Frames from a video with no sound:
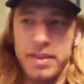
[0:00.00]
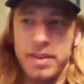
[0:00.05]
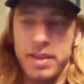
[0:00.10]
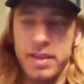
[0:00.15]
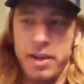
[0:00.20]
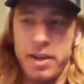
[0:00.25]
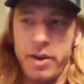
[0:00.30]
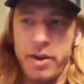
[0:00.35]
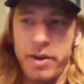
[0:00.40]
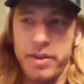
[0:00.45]

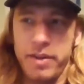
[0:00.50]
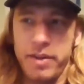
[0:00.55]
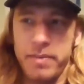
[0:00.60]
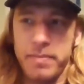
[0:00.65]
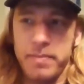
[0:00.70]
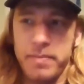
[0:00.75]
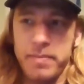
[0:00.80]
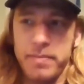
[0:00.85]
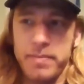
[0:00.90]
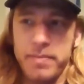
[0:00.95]

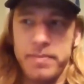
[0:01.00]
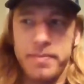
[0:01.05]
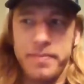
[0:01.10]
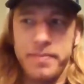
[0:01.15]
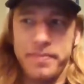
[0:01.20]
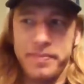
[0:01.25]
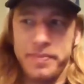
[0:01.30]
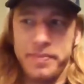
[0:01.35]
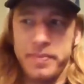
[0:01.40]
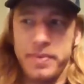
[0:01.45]

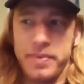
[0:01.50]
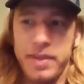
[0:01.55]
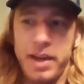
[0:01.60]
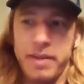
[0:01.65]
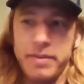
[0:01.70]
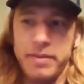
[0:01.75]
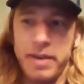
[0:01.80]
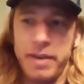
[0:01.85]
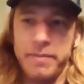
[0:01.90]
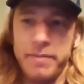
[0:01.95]

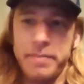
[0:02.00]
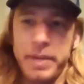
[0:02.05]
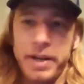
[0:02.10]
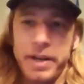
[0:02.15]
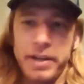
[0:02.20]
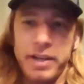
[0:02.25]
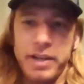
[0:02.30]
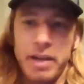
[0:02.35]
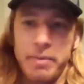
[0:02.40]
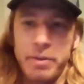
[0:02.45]
been
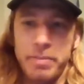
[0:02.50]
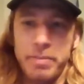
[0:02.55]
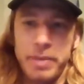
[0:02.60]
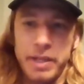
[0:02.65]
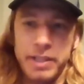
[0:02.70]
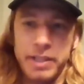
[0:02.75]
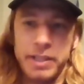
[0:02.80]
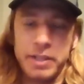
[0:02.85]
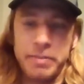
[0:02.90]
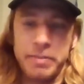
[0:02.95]
on
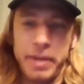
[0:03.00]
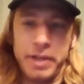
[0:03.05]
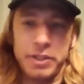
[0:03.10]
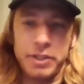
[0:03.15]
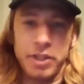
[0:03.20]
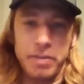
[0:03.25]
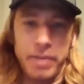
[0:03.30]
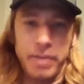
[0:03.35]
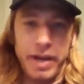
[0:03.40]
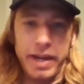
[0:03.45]
WP
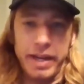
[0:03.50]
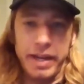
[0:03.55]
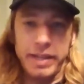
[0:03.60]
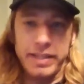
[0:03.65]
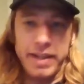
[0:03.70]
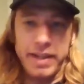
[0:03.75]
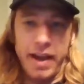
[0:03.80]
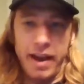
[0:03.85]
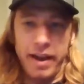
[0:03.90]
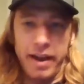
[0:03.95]
suspension my
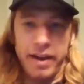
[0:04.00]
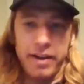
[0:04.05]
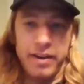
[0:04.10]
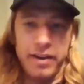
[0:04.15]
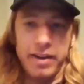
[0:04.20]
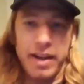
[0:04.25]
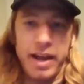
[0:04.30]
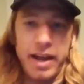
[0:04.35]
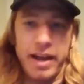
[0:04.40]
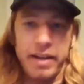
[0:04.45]

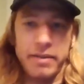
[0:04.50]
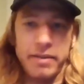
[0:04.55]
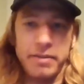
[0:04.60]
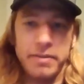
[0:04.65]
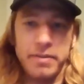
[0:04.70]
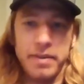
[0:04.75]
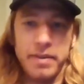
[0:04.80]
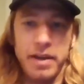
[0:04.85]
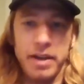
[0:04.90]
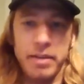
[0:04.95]
entire life
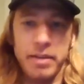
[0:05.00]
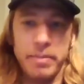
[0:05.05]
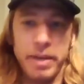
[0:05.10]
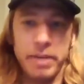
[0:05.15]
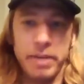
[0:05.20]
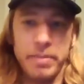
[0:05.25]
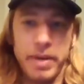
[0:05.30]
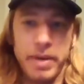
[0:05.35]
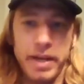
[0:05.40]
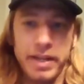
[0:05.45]
on the
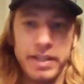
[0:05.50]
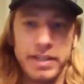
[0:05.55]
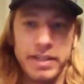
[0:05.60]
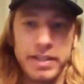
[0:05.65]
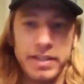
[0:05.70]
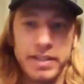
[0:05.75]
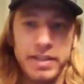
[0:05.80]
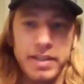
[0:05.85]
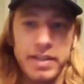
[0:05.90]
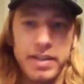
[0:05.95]
big
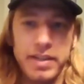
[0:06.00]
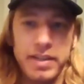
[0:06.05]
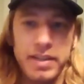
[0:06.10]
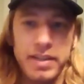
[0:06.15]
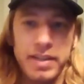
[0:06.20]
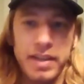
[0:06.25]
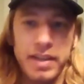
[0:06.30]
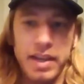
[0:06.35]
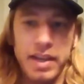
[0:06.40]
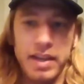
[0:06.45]
bikes,
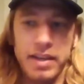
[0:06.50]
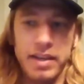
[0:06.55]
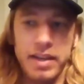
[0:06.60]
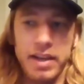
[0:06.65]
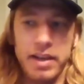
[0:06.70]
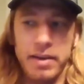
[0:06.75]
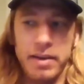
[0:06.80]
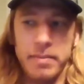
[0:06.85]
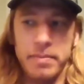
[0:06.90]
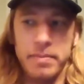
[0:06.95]
and
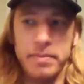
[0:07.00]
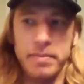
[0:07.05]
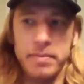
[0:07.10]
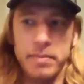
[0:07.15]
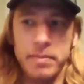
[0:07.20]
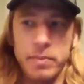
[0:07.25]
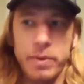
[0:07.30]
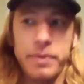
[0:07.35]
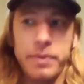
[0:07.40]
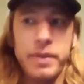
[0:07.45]

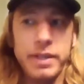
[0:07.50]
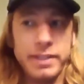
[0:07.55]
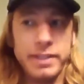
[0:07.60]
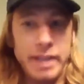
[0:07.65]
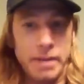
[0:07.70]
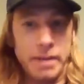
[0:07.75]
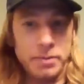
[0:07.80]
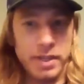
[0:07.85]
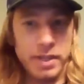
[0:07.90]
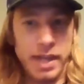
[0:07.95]
with the
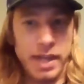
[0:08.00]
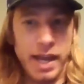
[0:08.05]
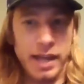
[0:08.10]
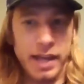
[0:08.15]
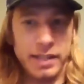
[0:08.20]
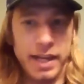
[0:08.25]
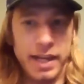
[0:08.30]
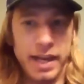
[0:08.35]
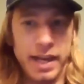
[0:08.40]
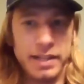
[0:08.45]
exception of the
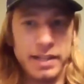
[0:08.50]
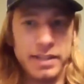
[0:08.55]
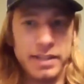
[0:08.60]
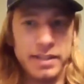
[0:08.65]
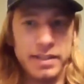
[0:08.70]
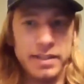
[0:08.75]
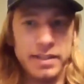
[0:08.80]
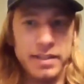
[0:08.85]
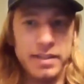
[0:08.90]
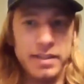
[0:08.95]

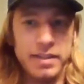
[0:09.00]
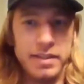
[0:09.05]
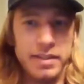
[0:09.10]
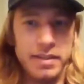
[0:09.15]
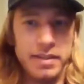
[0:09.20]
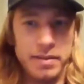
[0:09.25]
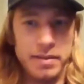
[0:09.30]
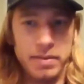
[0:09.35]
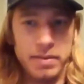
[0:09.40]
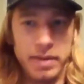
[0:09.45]
gas,
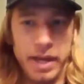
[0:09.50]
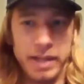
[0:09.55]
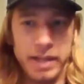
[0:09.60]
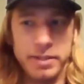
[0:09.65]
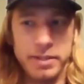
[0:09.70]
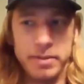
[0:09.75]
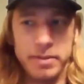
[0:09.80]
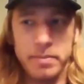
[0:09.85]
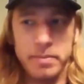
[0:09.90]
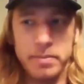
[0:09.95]
had
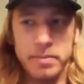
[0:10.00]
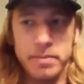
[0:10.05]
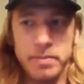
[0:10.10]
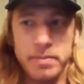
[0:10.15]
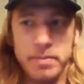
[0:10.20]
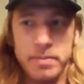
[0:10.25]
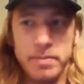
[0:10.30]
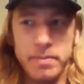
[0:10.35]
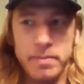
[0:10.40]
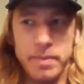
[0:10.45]
some,
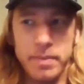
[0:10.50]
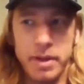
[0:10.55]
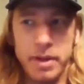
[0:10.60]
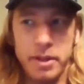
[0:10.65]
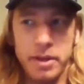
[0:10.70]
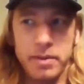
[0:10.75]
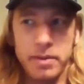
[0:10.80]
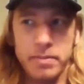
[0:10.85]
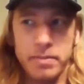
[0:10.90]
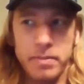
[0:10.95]
I
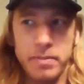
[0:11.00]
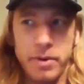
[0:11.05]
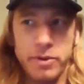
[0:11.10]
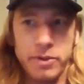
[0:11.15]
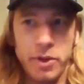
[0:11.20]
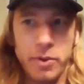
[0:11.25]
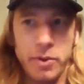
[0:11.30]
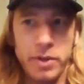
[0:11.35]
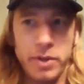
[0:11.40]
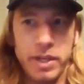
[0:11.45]
think,
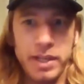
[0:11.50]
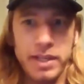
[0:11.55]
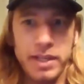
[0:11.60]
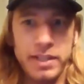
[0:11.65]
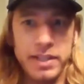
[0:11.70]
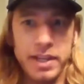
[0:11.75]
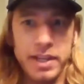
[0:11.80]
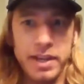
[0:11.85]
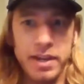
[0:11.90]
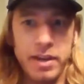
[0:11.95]

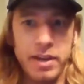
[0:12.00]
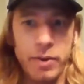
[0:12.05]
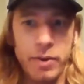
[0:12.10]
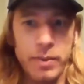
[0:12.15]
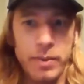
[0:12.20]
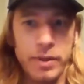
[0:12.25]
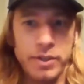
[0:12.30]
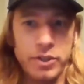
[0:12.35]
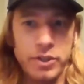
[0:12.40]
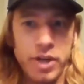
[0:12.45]
Marzocchis and a
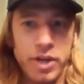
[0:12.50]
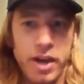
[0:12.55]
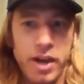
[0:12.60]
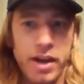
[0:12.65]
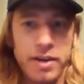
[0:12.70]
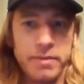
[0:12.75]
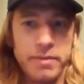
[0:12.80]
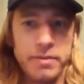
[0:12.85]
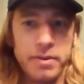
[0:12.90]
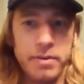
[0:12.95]
Oberlin
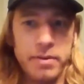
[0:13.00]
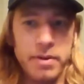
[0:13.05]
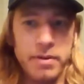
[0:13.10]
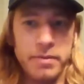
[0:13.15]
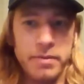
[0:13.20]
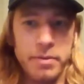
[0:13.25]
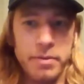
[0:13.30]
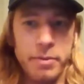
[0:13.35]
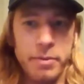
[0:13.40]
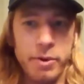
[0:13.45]
shock for
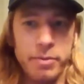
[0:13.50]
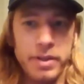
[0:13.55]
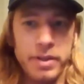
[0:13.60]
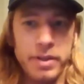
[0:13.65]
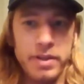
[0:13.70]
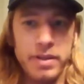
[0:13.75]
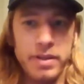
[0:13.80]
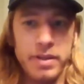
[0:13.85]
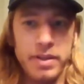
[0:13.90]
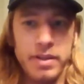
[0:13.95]
a
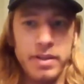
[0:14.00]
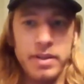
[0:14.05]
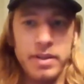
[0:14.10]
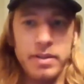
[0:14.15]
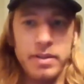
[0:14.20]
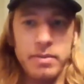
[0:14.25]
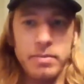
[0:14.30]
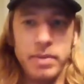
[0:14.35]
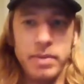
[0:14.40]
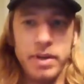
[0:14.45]
moment,
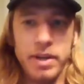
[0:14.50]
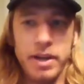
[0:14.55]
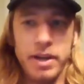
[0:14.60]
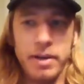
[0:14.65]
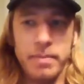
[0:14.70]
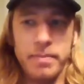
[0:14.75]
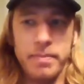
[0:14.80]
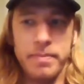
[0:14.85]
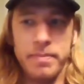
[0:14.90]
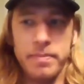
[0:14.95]

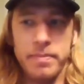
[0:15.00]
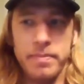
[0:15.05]
but